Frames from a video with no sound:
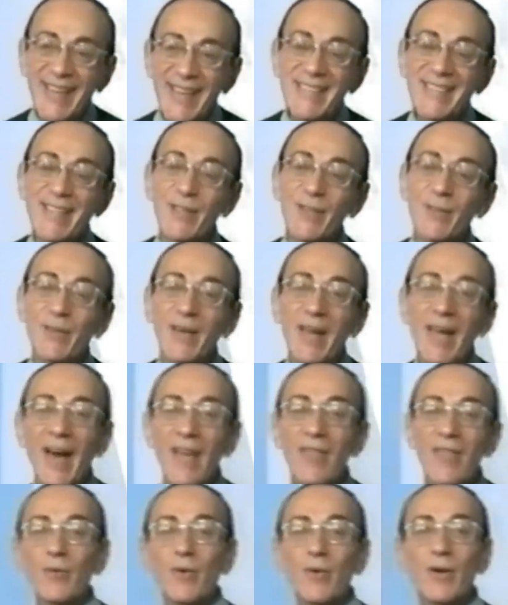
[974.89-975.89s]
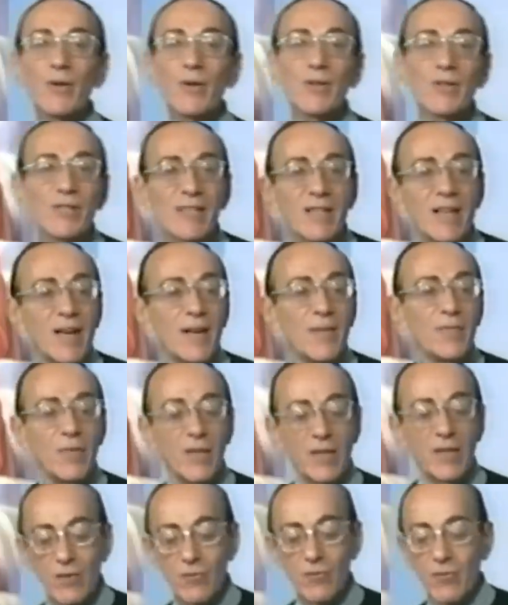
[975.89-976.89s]
So we had the roles
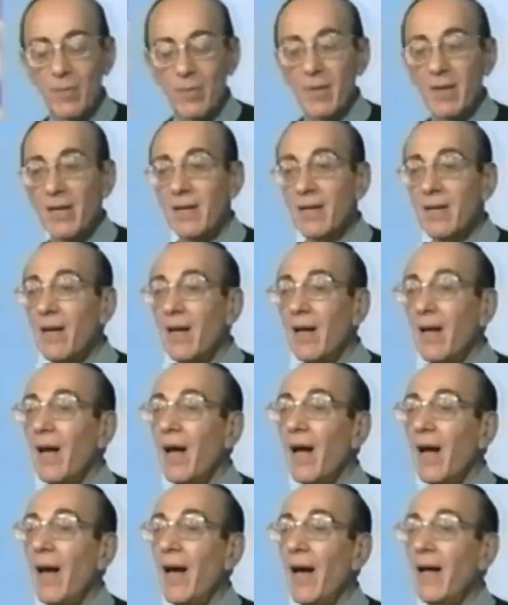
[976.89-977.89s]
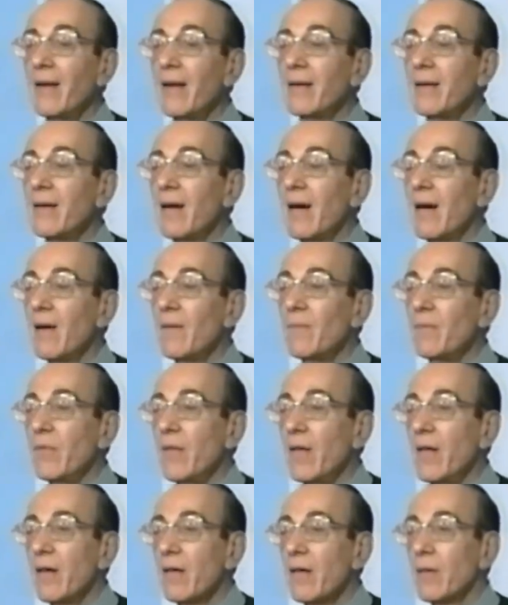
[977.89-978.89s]
uh, distributed, and uh,
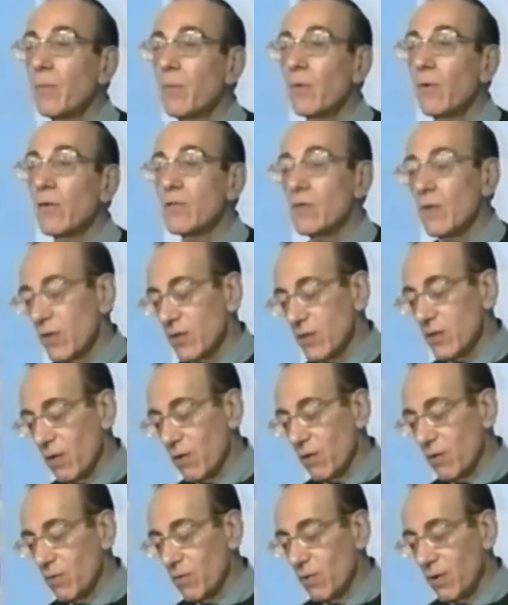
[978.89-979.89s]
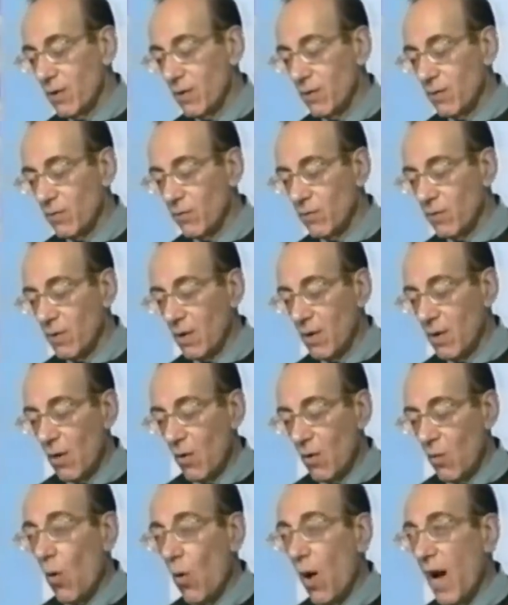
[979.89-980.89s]
the boys also
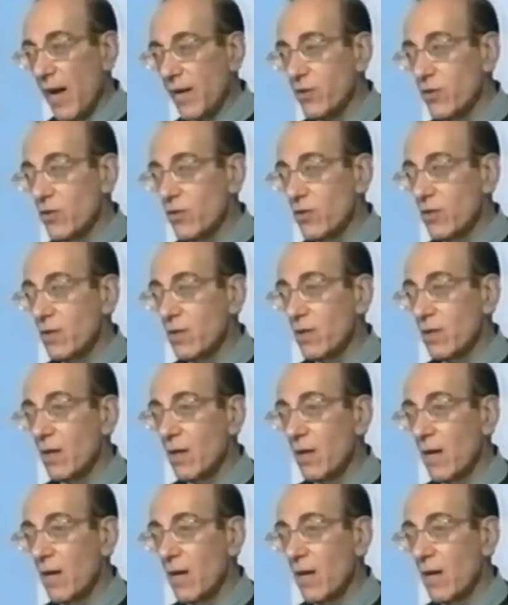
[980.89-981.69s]
watched.